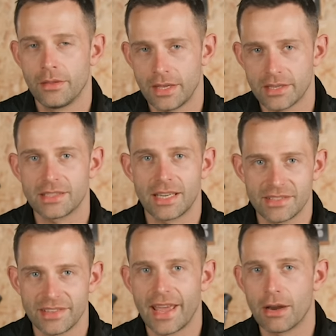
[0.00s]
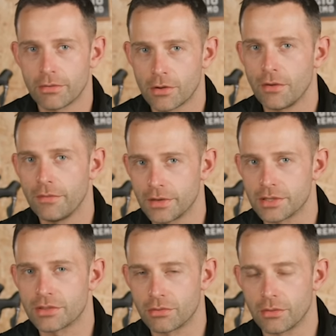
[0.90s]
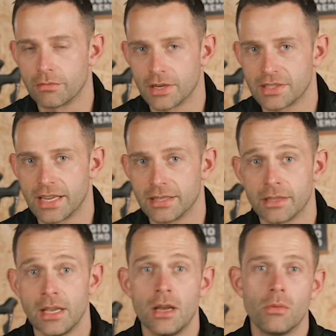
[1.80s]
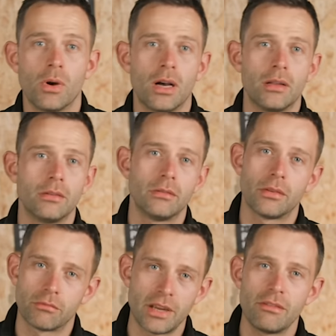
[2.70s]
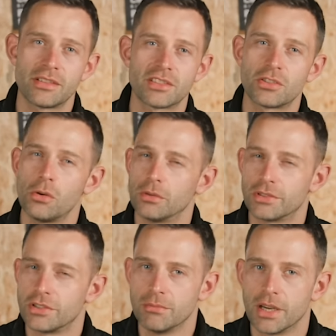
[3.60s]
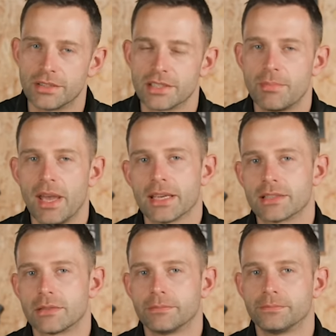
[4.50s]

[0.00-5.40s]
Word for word: This lends an air of confidence through the front end, while the rear is as taut as you might expect.